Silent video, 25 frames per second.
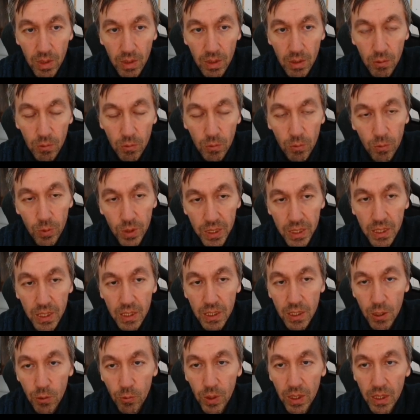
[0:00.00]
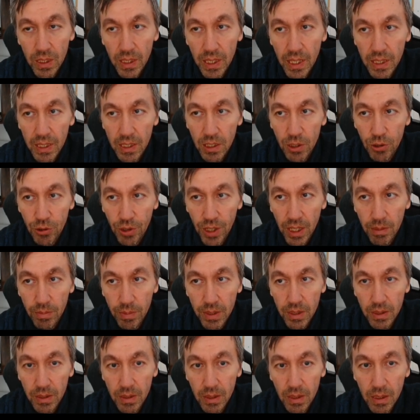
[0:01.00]
with his queen getting
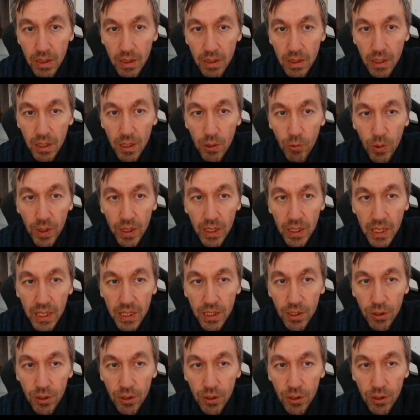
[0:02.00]
trapped. The queen has